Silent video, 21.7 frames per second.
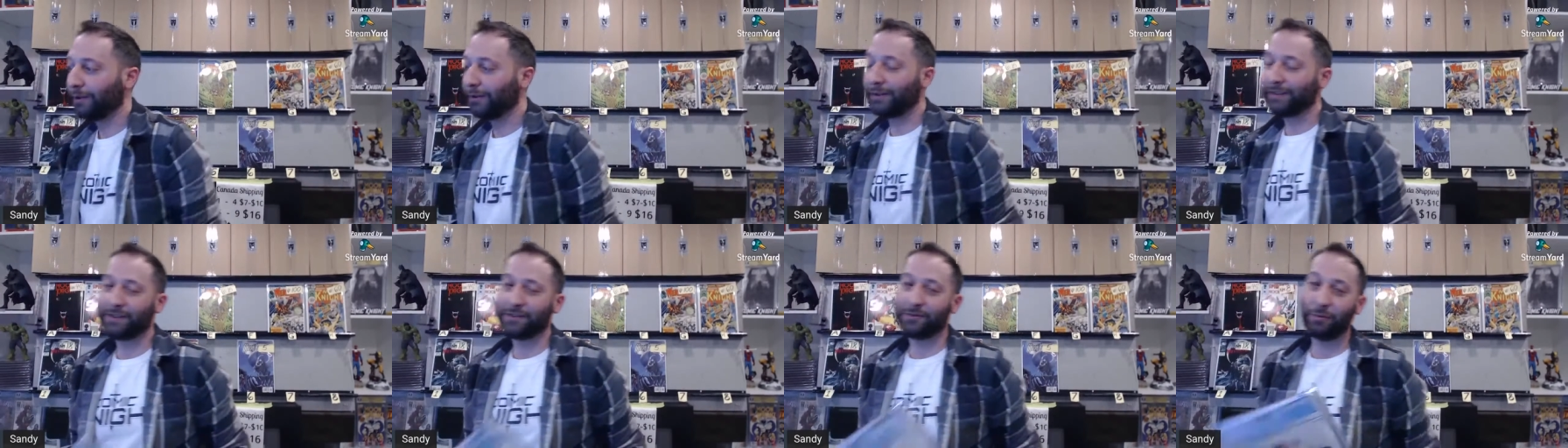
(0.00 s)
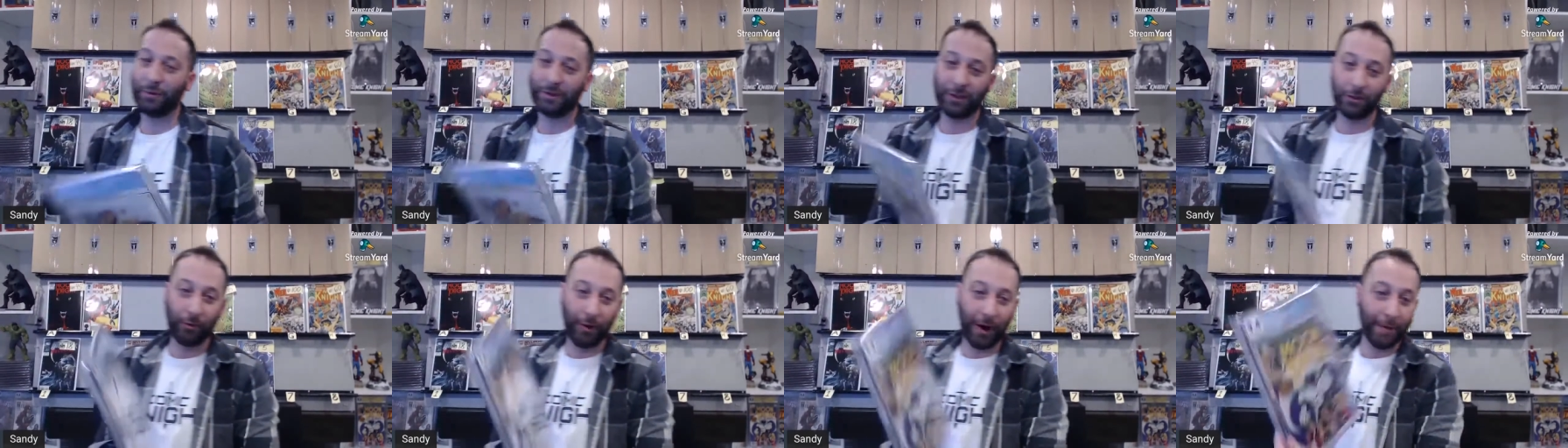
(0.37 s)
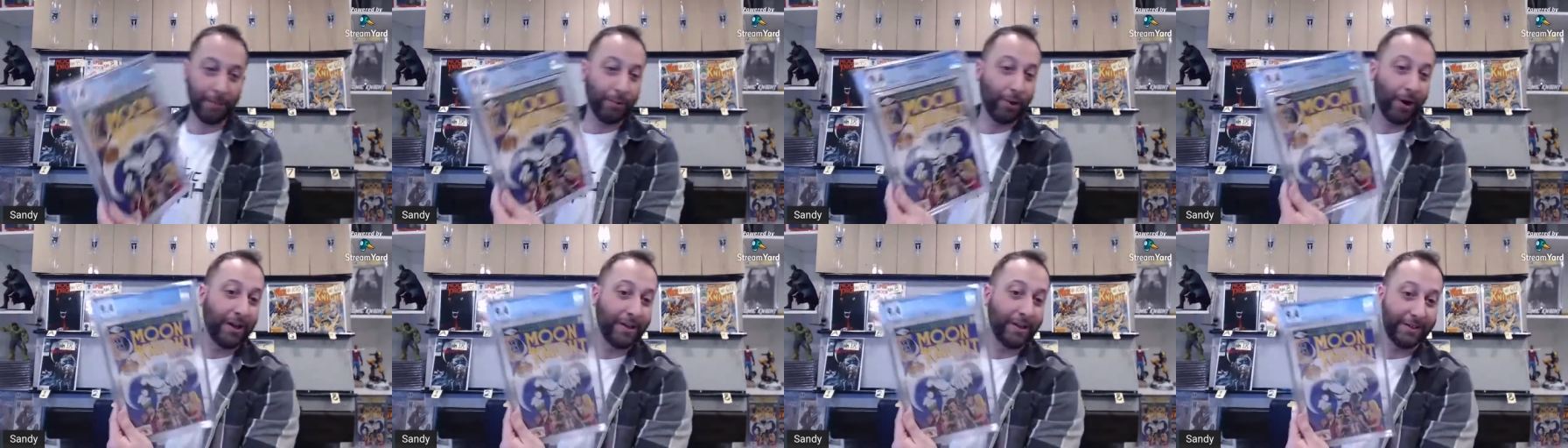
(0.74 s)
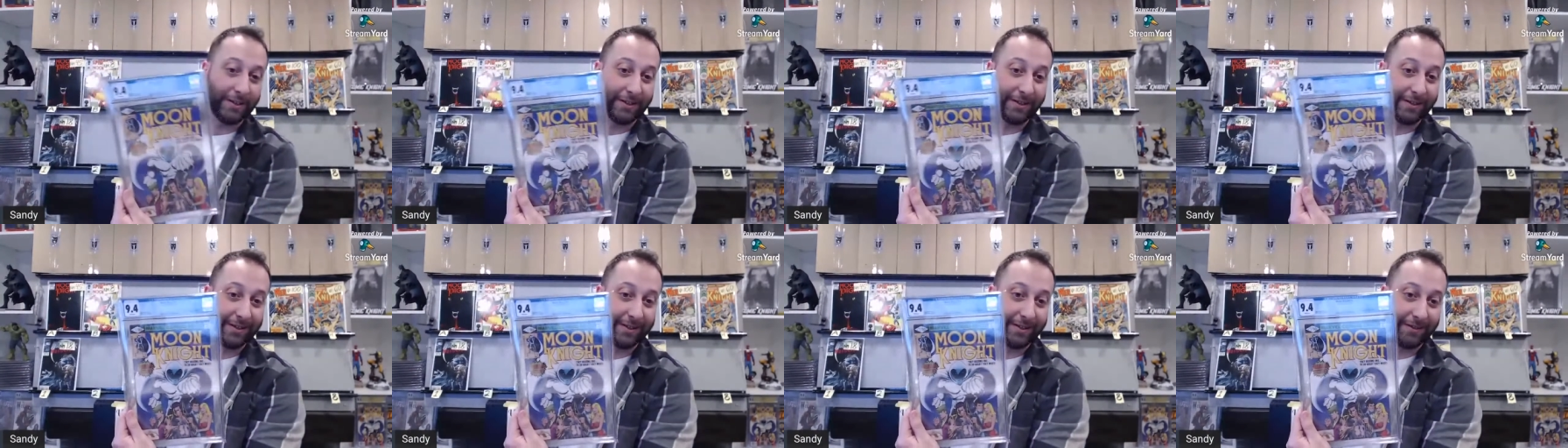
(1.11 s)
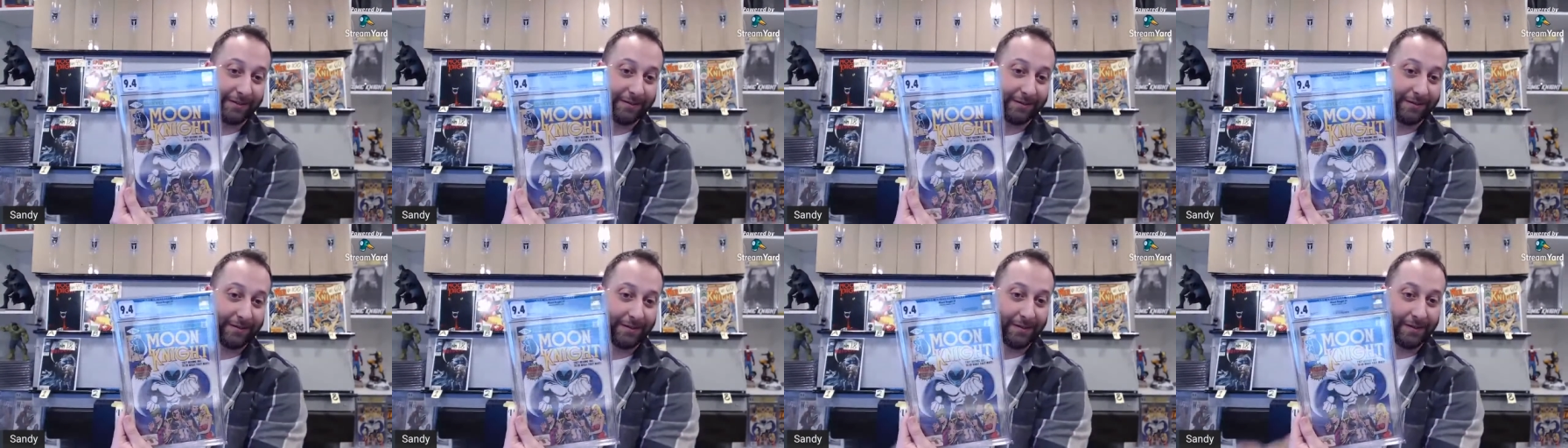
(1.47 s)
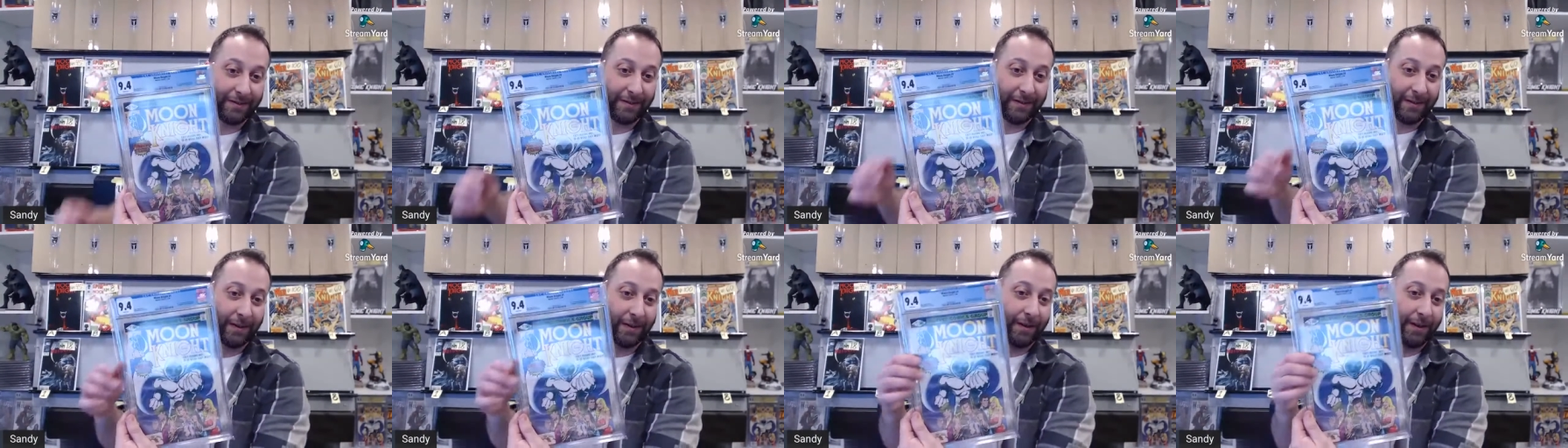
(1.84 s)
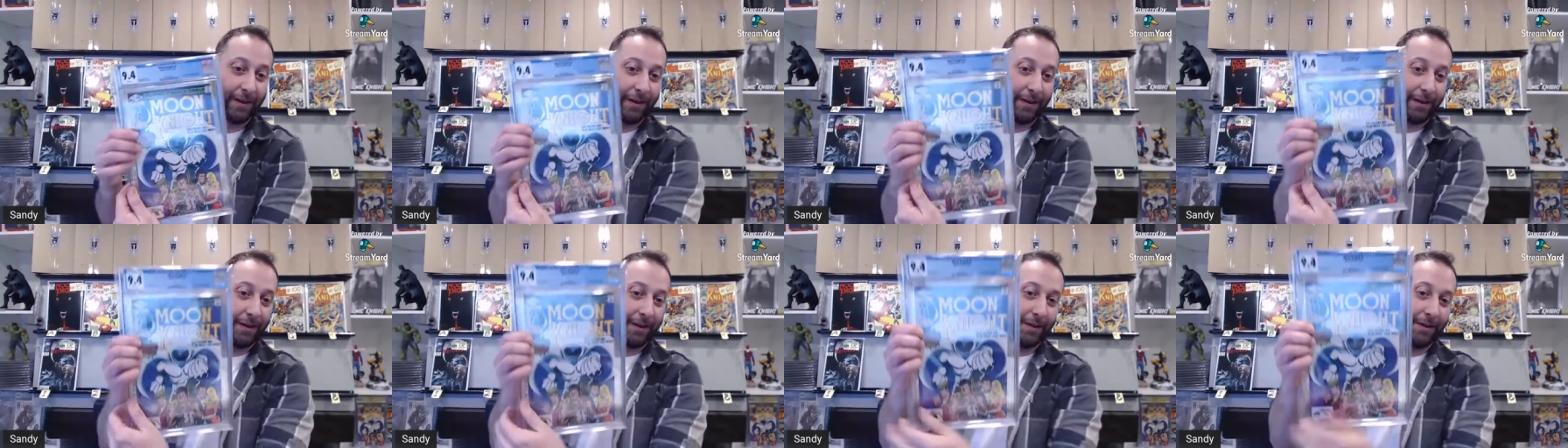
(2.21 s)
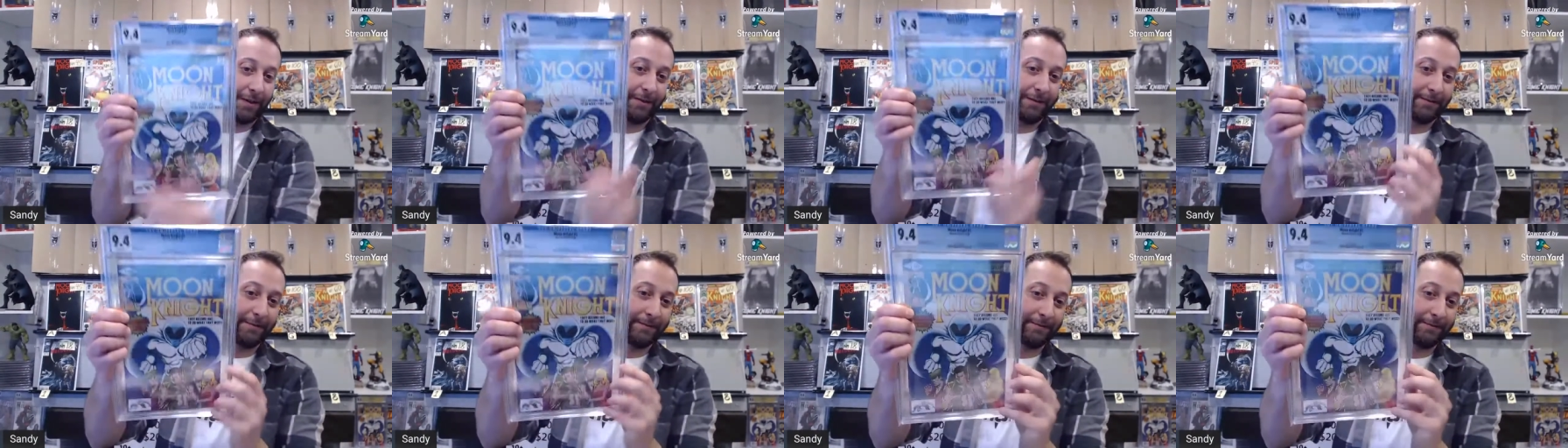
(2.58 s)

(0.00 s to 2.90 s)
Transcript: this is what the grand prize is. Bam,